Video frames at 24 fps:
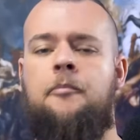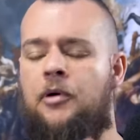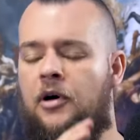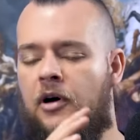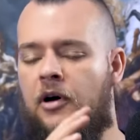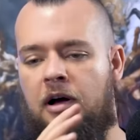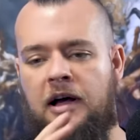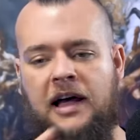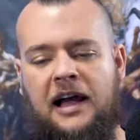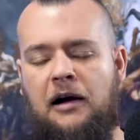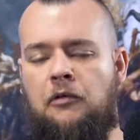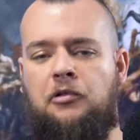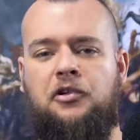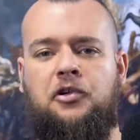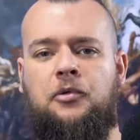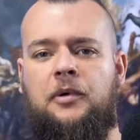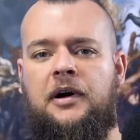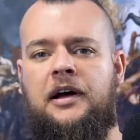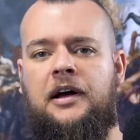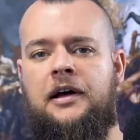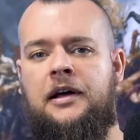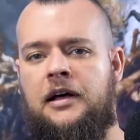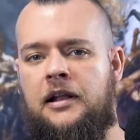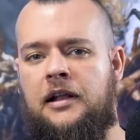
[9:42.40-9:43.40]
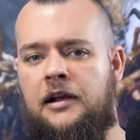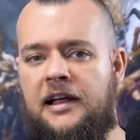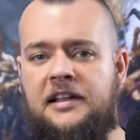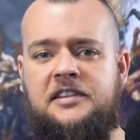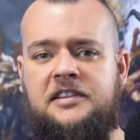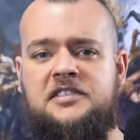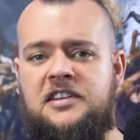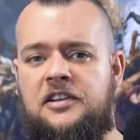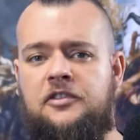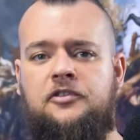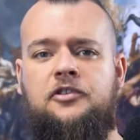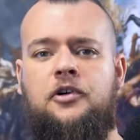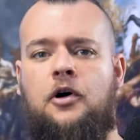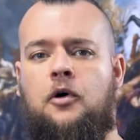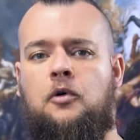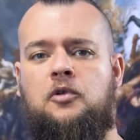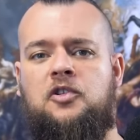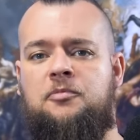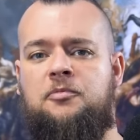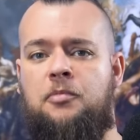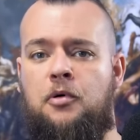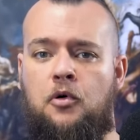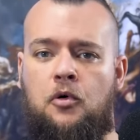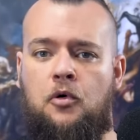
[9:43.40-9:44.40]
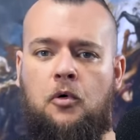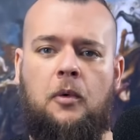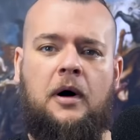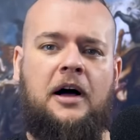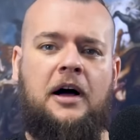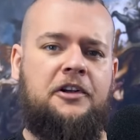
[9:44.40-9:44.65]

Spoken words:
But hell to it. Let's indulge Paul